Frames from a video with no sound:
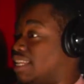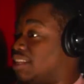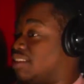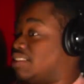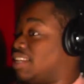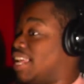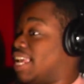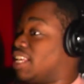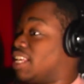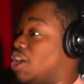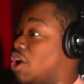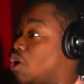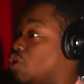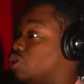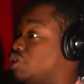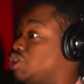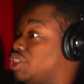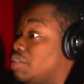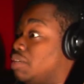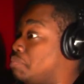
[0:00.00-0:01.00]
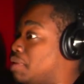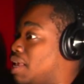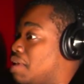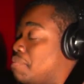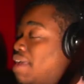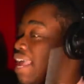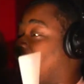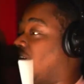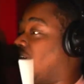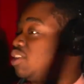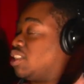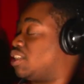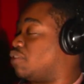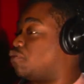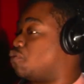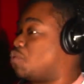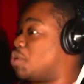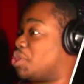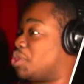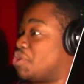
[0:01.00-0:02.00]
like, yo, you shouldn't be at my house at
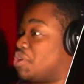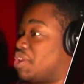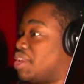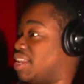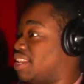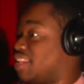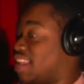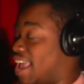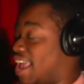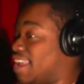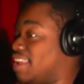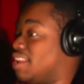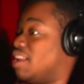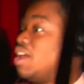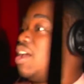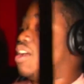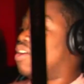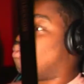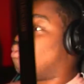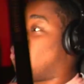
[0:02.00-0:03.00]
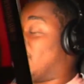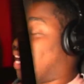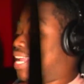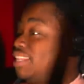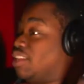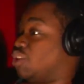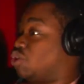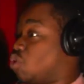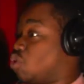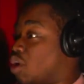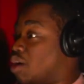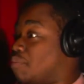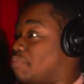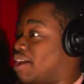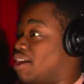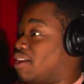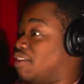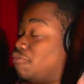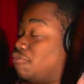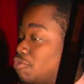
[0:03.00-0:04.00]
4:30 at night, ringing the
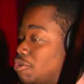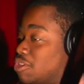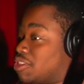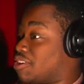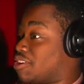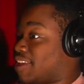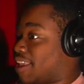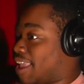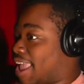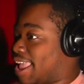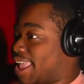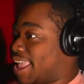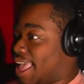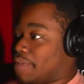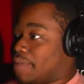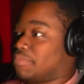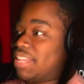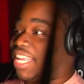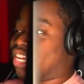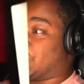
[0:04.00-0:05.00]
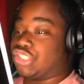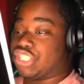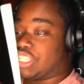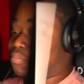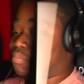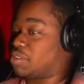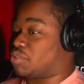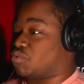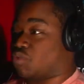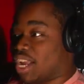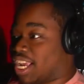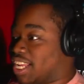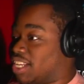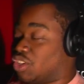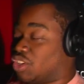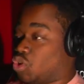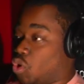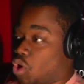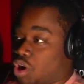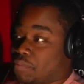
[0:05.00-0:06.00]
doorbell at 4:30 a.m. Like, you shouldn't be ringing the
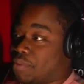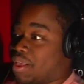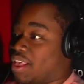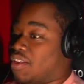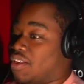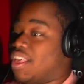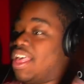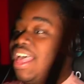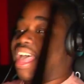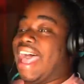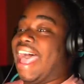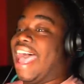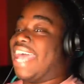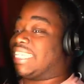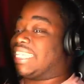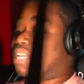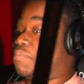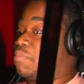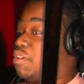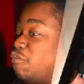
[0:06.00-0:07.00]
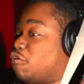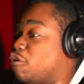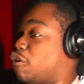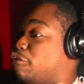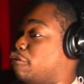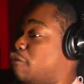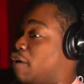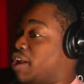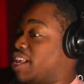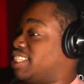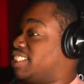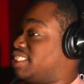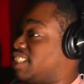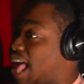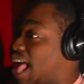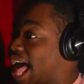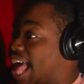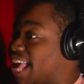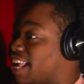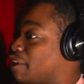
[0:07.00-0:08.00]
doorbell asking me for a fucking
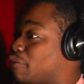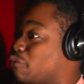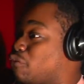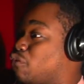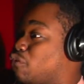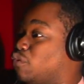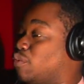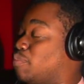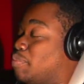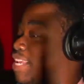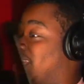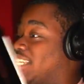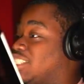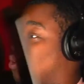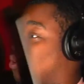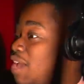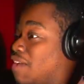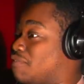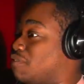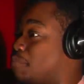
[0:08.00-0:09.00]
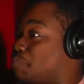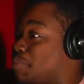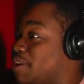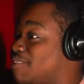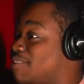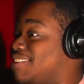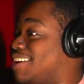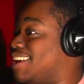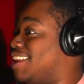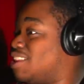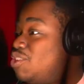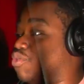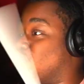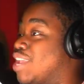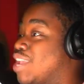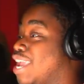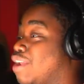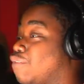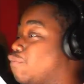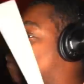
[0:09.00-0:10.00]
sock because you have your period and you
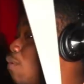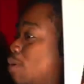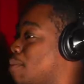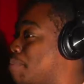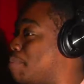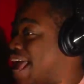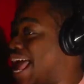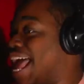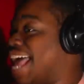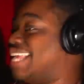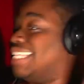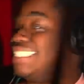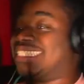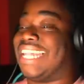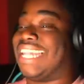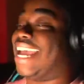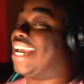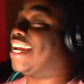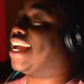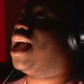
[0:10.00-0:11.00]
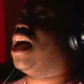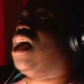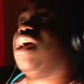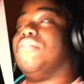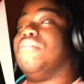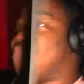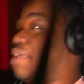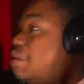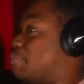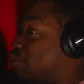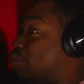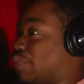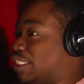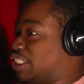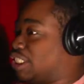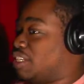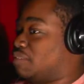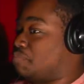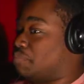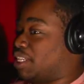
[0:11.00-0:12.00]
can't afford pads. Like, maybe we
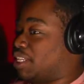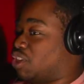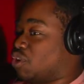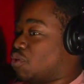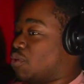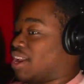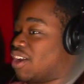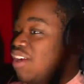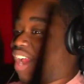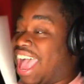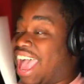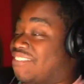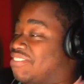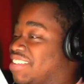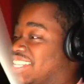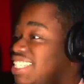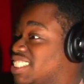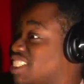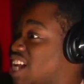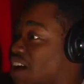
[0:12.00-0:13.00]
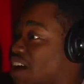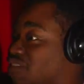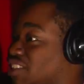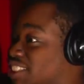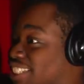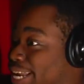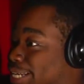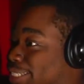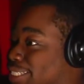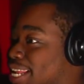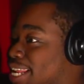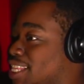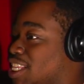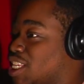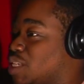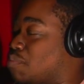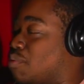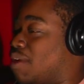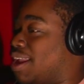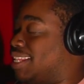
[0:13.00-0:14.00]
shouldn't be doing or having this conversation at this
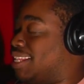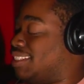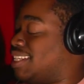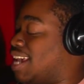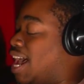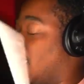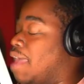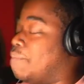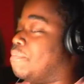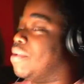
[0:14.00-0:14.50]
point in time.